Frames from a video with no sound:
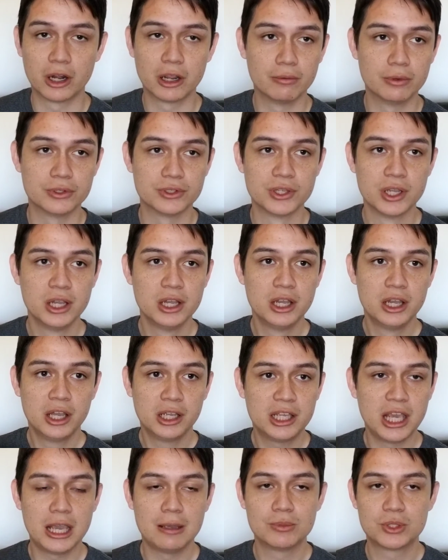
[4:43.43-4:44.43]
It was
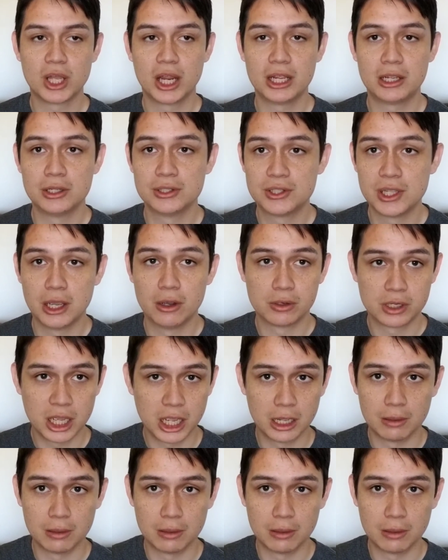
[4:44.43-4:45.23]
games that I could say, okay,